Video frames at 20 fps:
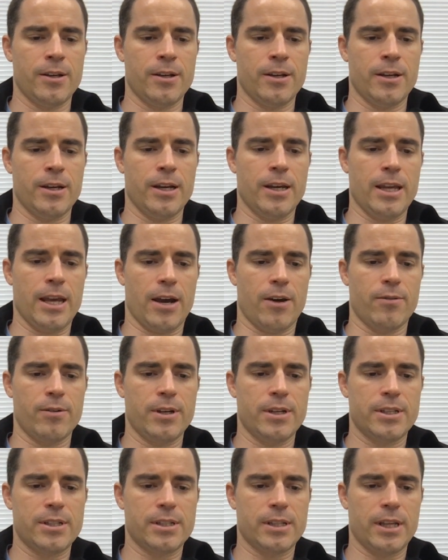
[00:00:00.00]
anyhow,
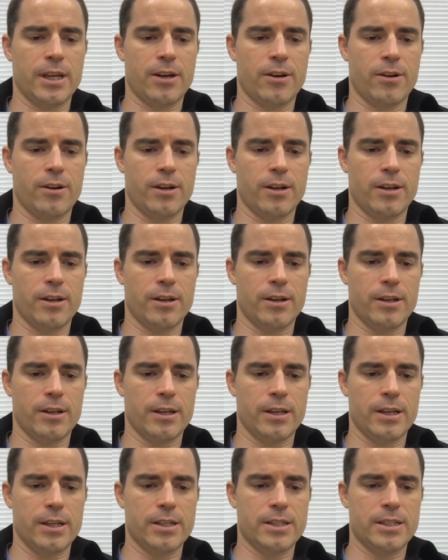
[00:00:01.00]
his letter
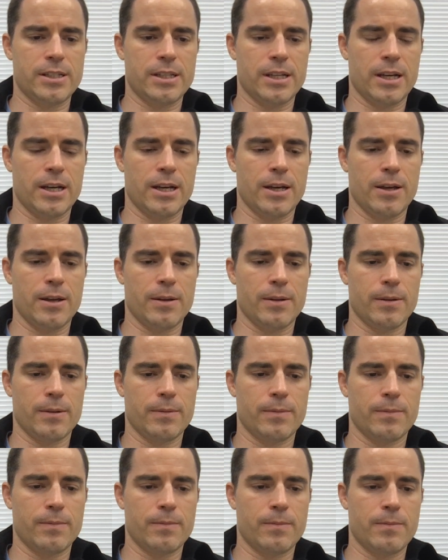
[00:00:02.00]
is
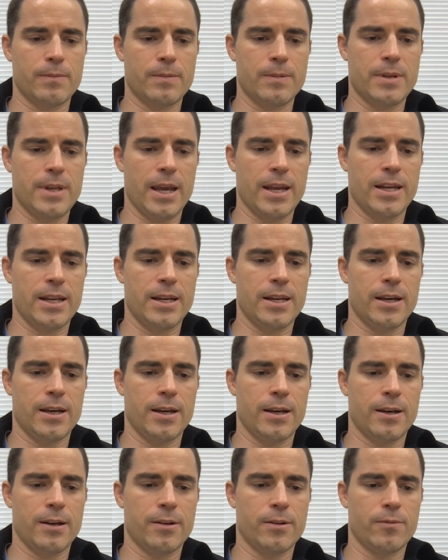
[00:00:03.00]
dated,
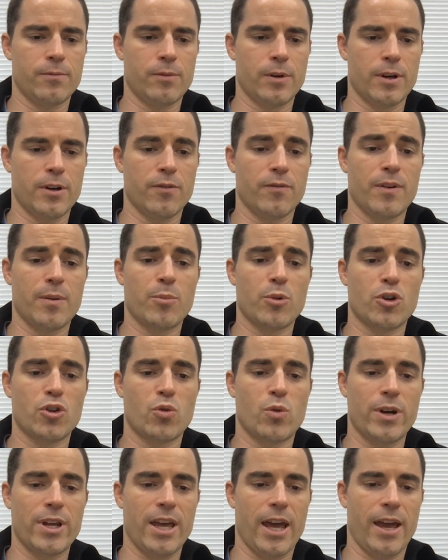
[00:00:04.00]
November
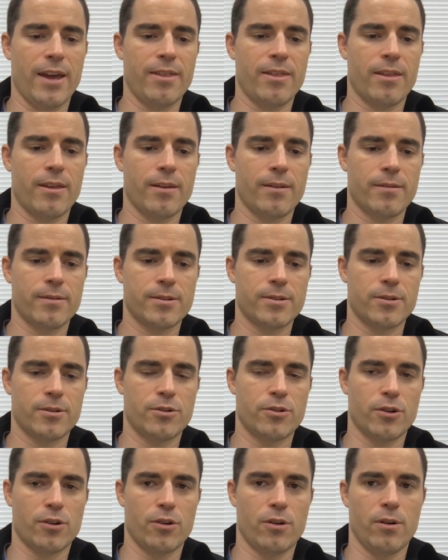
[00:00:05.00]
28th, so it
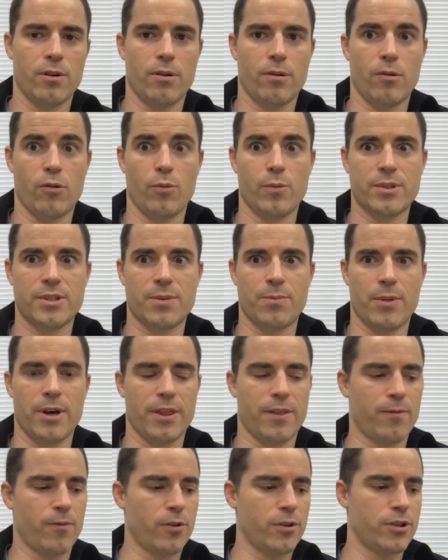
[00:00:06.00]
took almost a
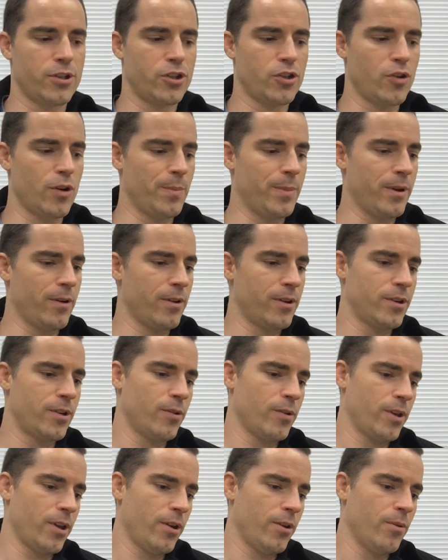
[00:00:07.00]
month for it to show up here in
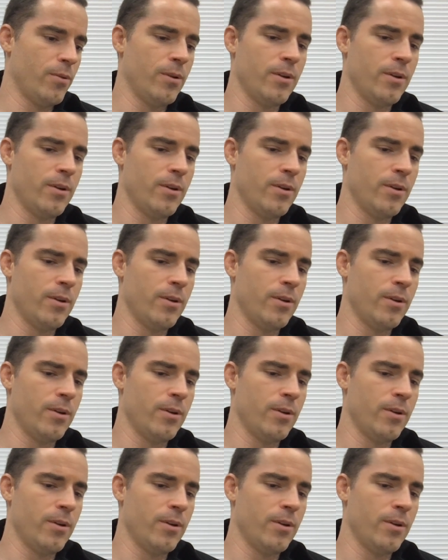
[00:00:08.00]
Tokyo.